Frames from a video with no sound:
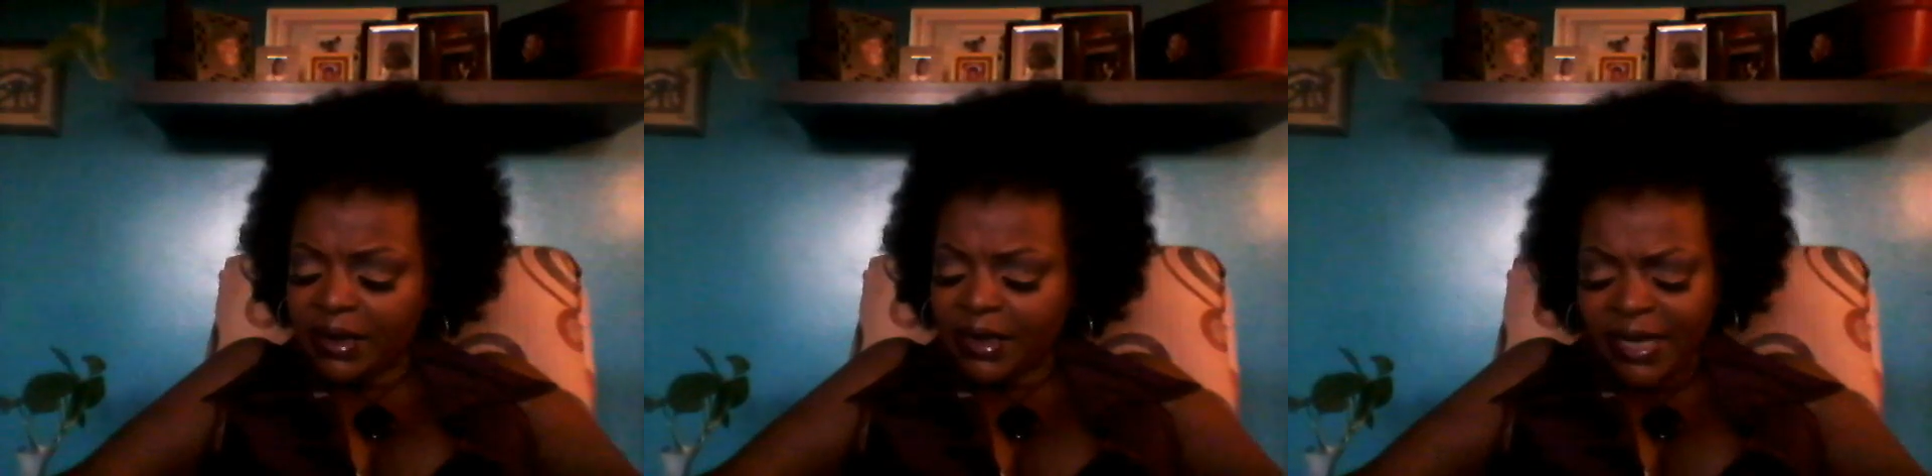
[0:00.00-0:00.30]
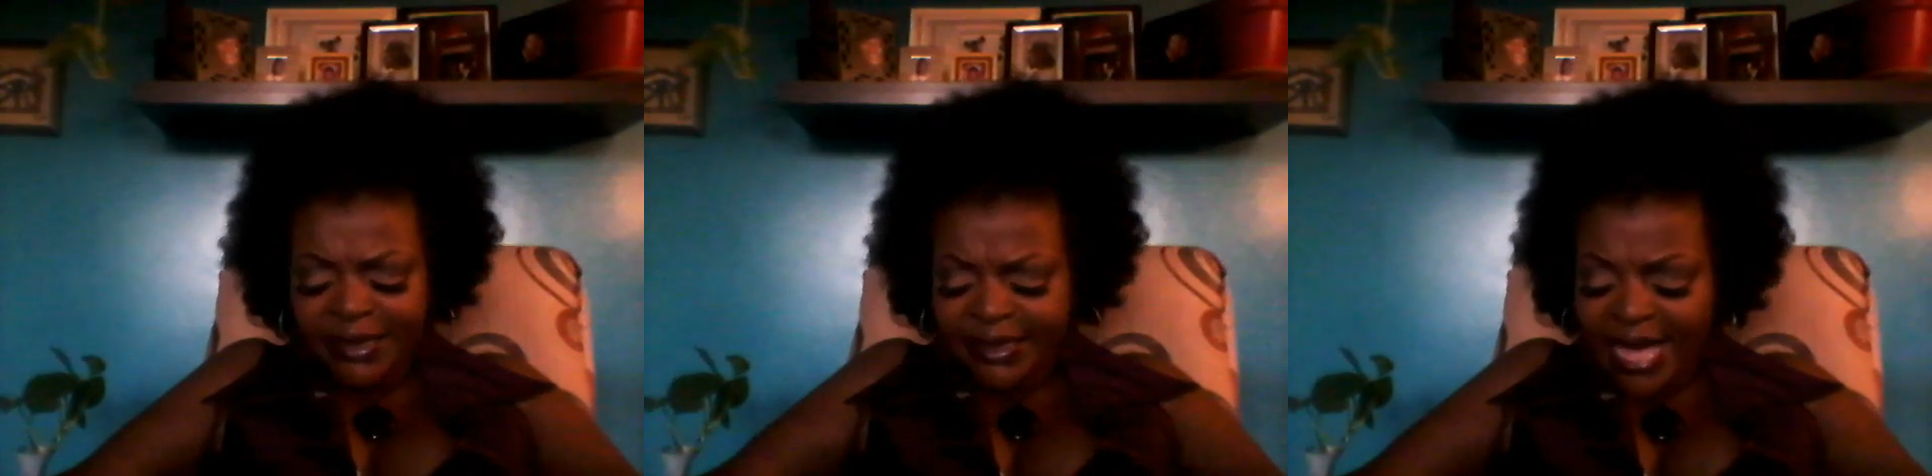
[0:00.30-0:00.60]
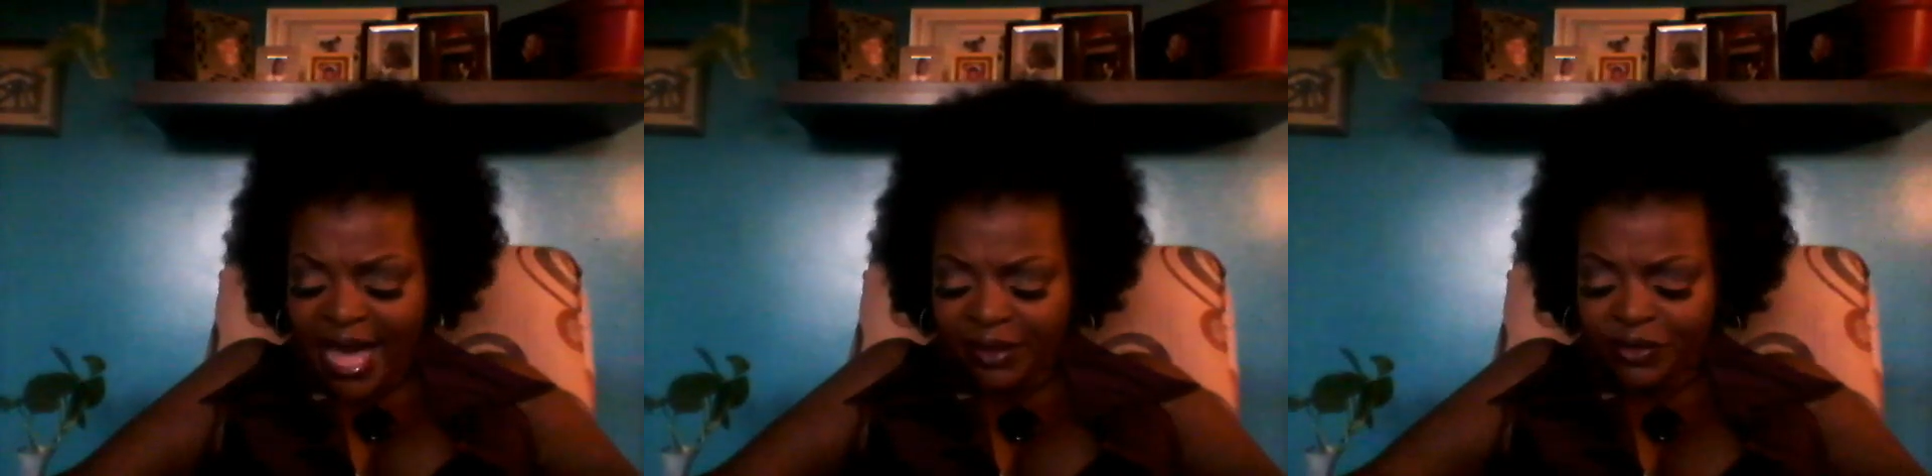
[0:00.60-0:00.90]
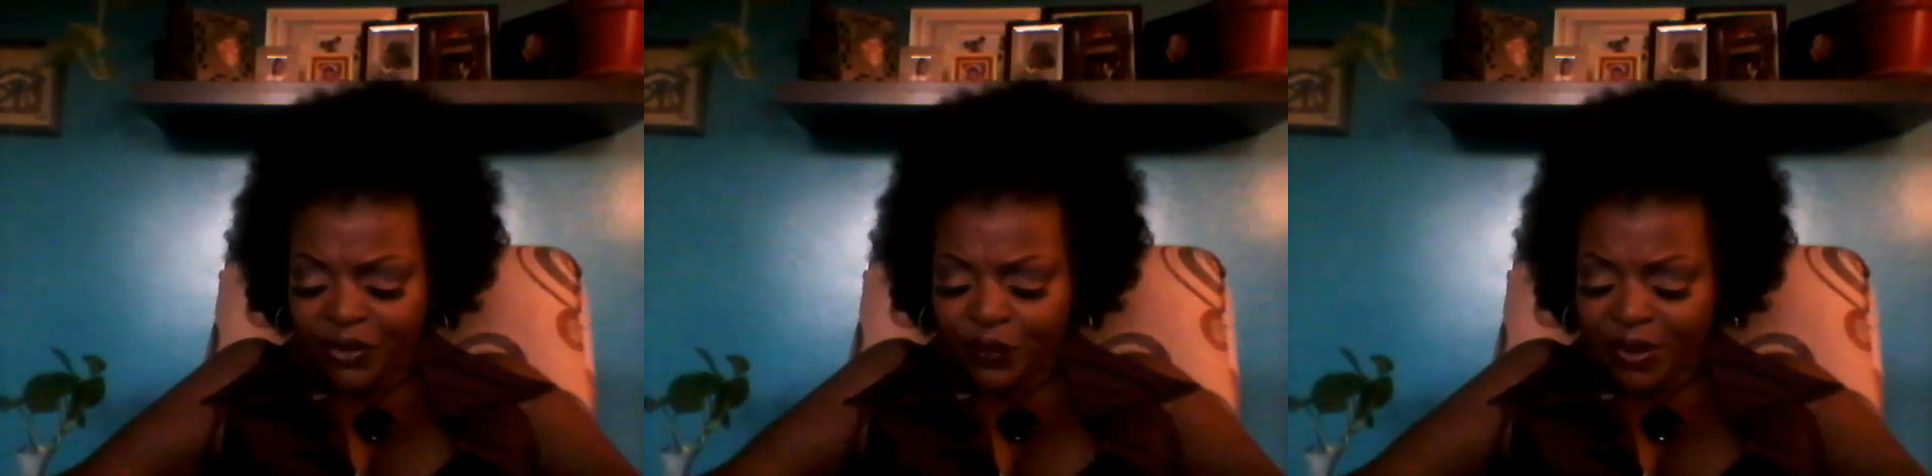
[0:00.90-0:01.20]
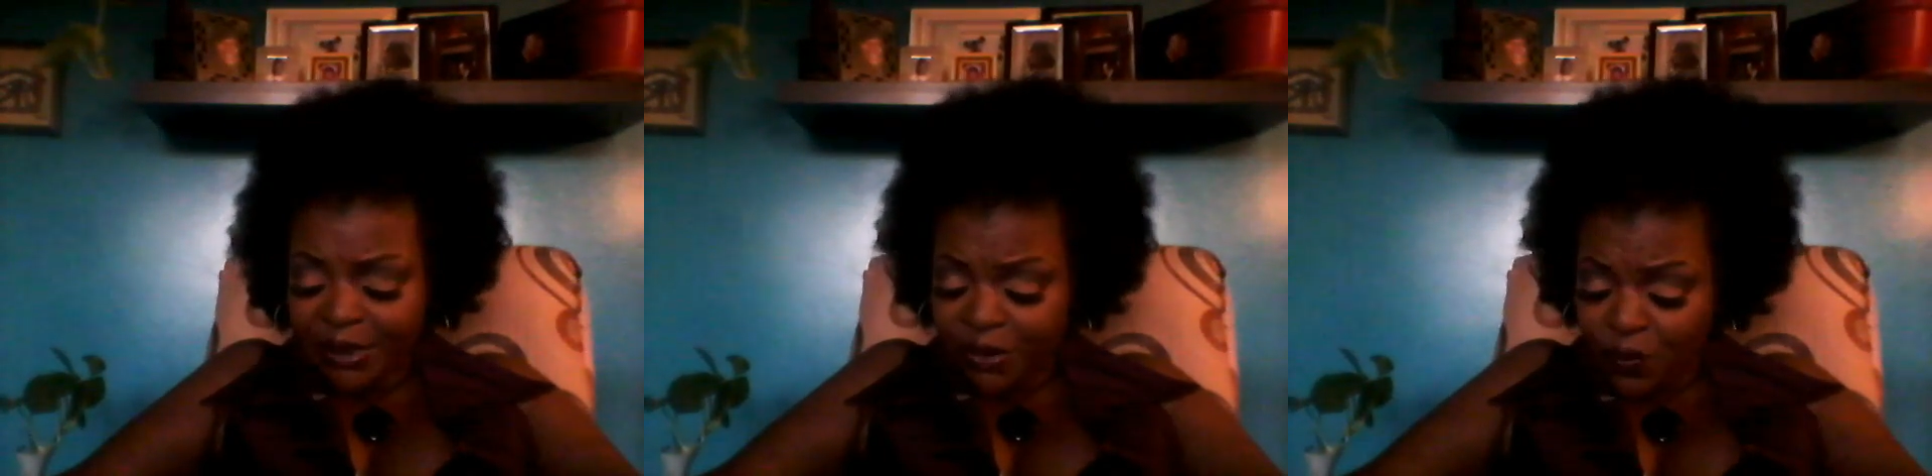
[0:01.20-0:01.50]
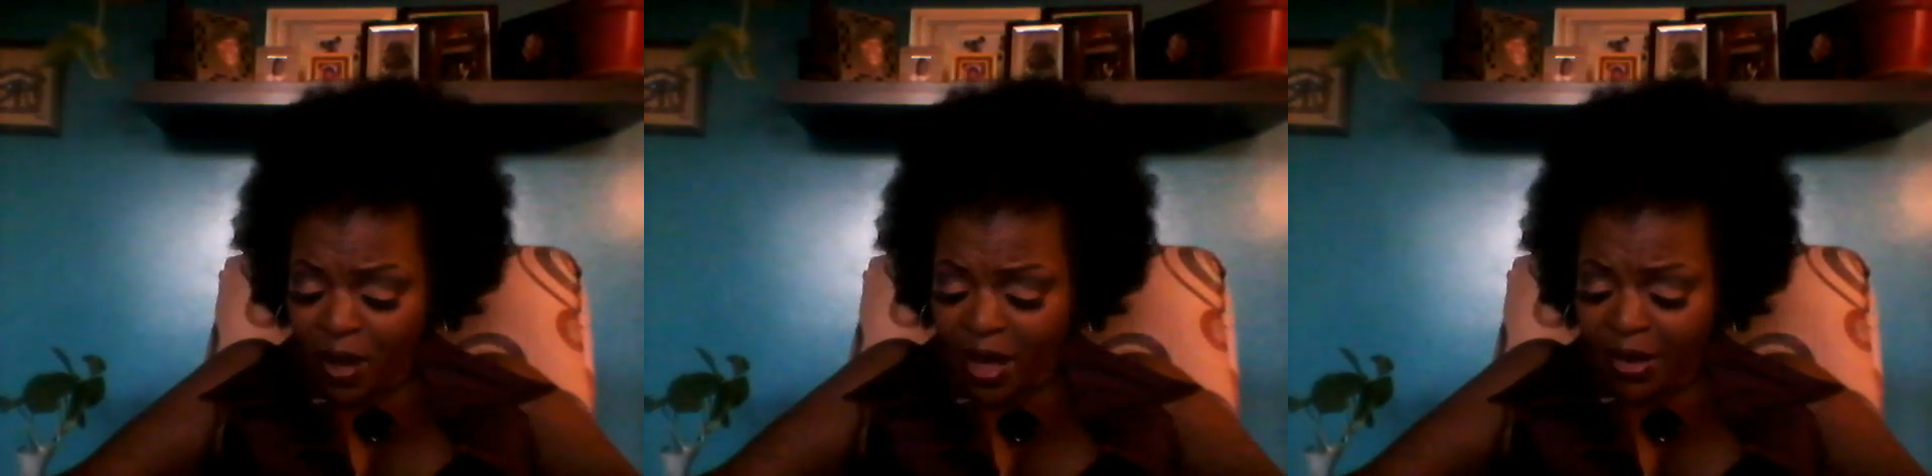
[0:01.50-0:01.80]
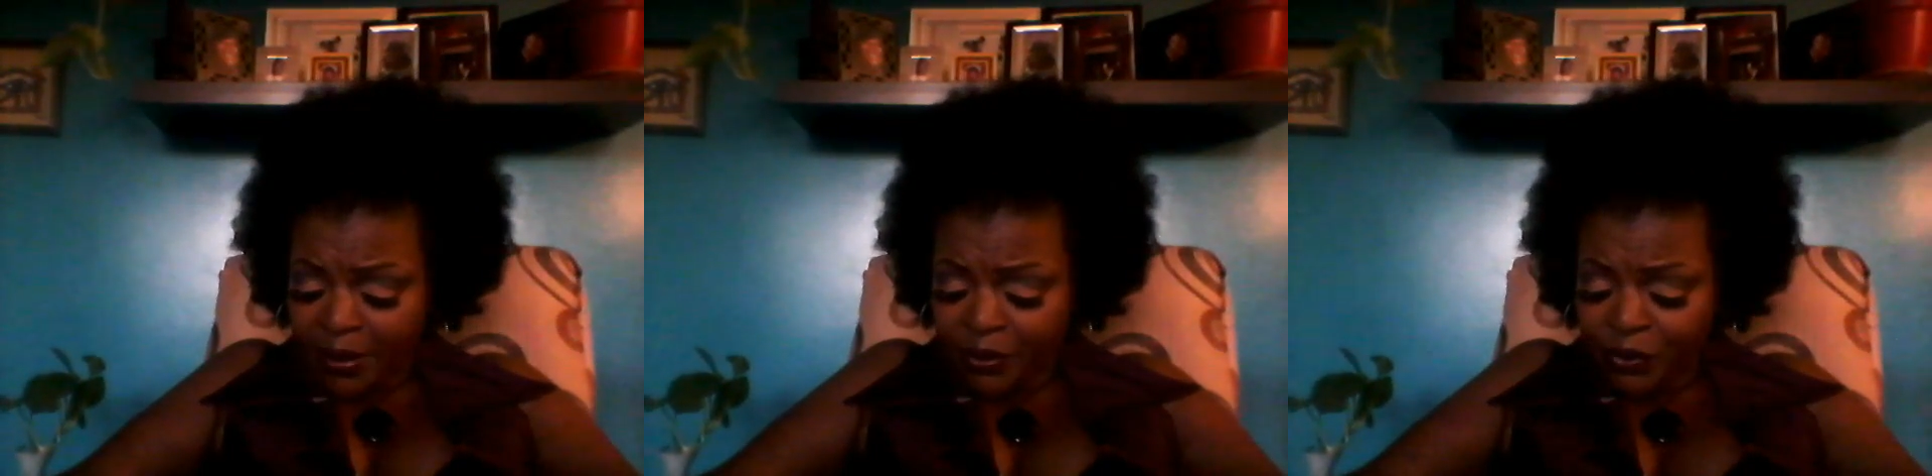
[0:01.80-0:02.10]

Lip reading: Is that the reason why